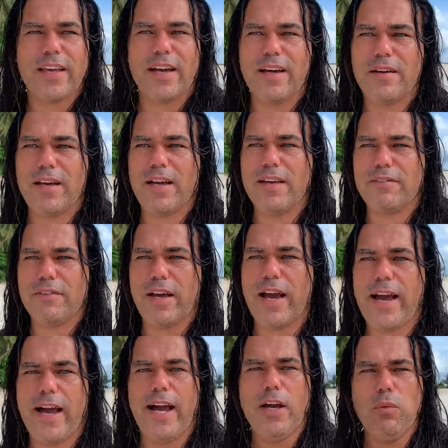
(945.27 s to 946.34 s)
I, I,
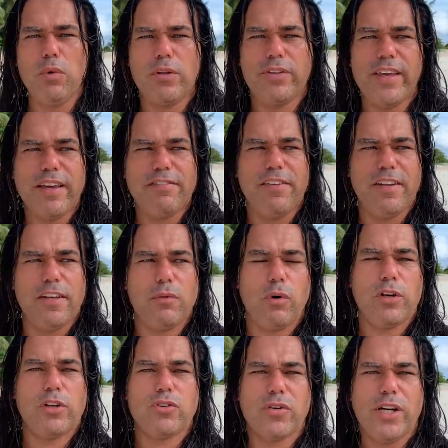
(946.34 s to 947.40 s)
I would definitely
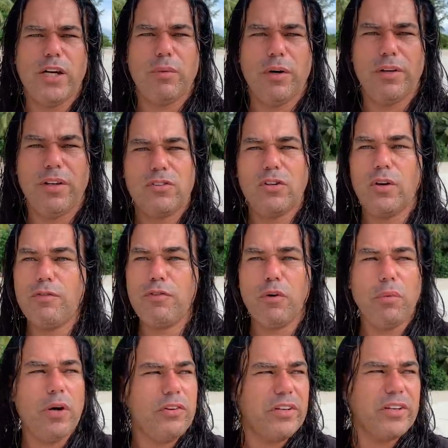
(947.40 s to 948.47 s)
want to try one. So if you're
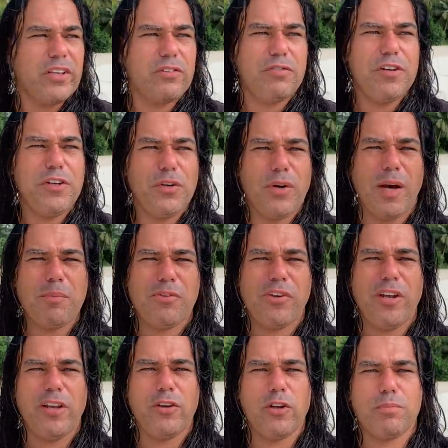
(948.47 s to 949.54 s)
watching this video, I'm
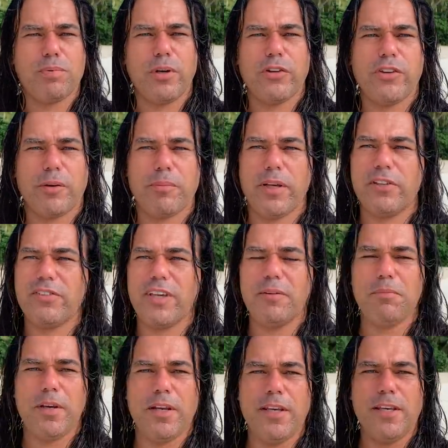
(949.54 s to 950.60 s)
chilling your project, then
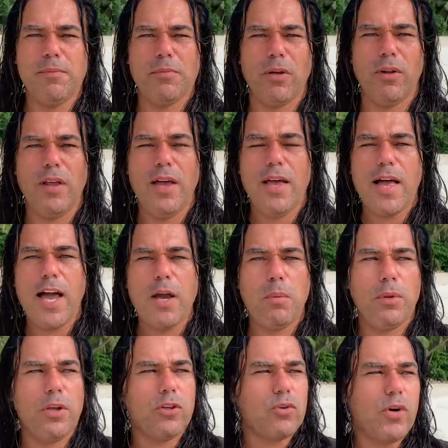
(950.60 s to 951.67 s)
send me an email. I
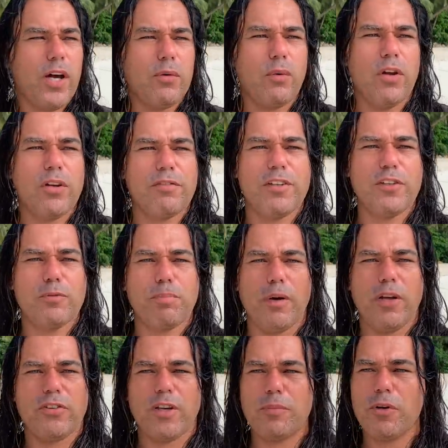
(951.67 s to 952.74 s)
want to try one of these
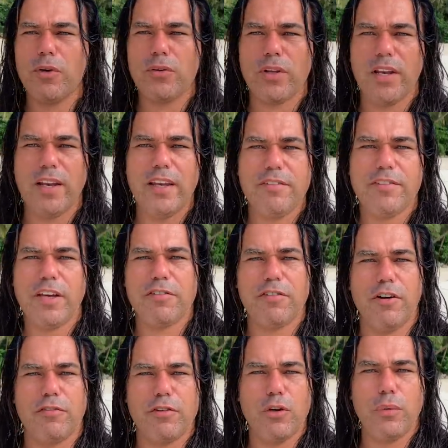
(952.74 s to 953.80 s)
pods. I'm going to live there
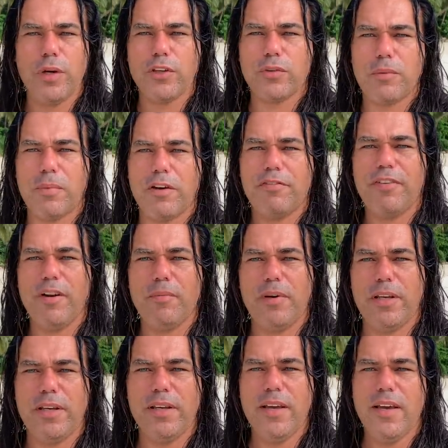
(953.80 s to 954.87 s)
for a few weeks with my
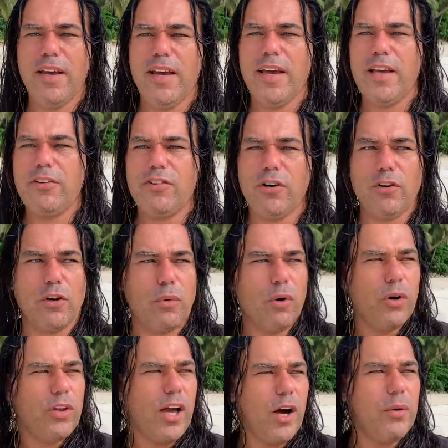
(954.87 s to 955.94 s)
family and show the
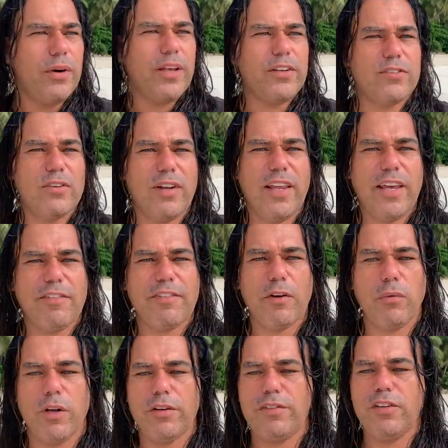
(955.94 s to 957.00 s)
world how it is to live
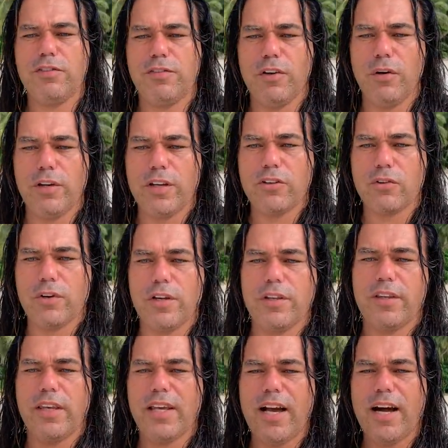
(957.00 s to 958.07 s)
in one of these floating three
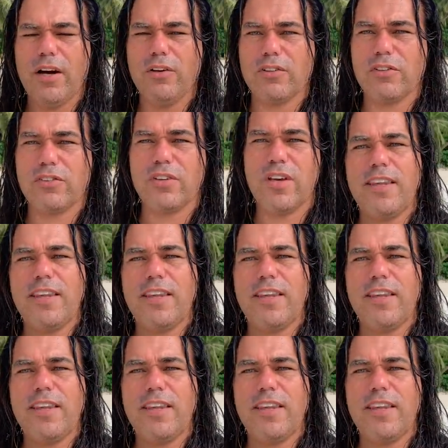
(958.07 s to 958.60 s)
D houses.